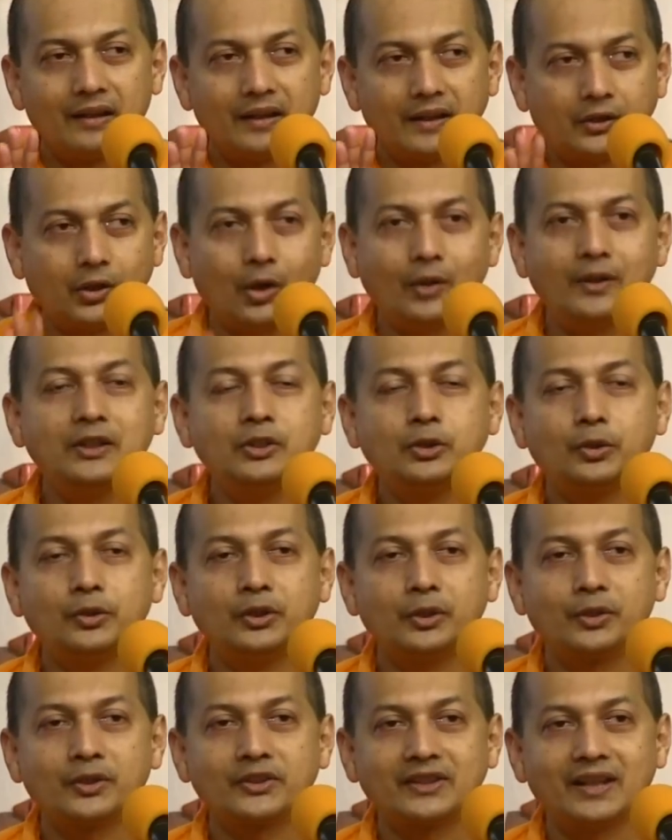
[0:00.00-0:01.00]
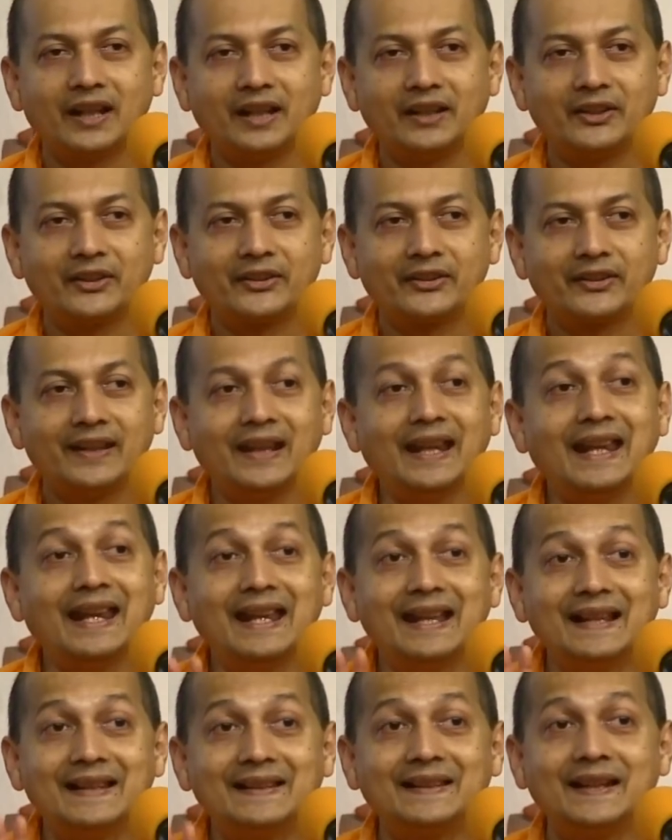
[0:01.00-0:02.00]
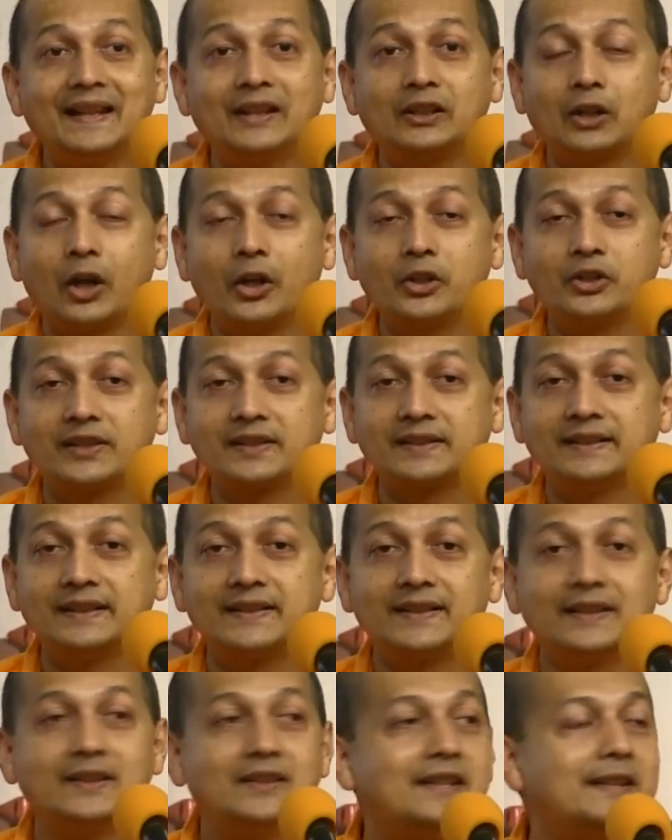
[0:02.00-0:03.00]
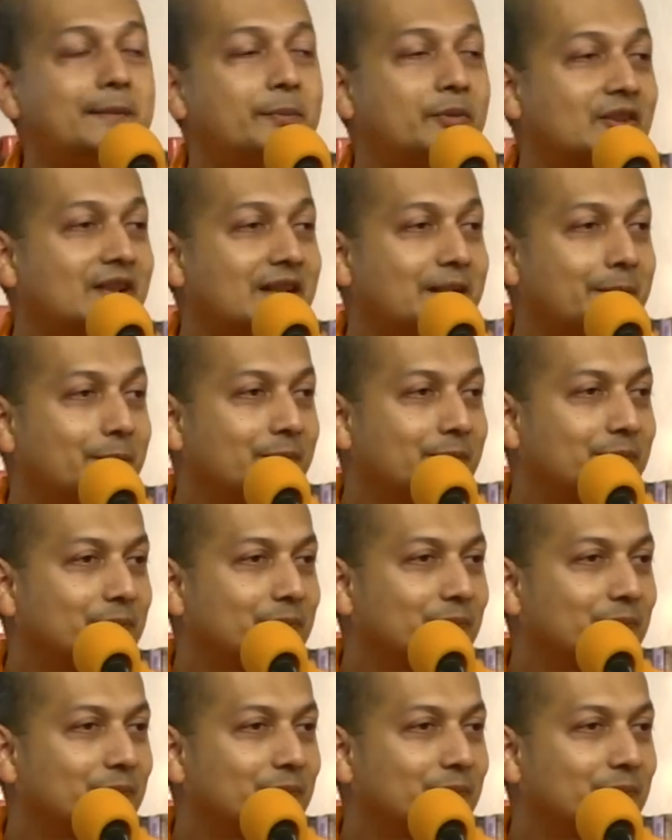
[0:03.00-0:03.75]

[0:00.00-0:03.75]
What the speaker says: according to neuroscience, is there consciousness in deep sleep?"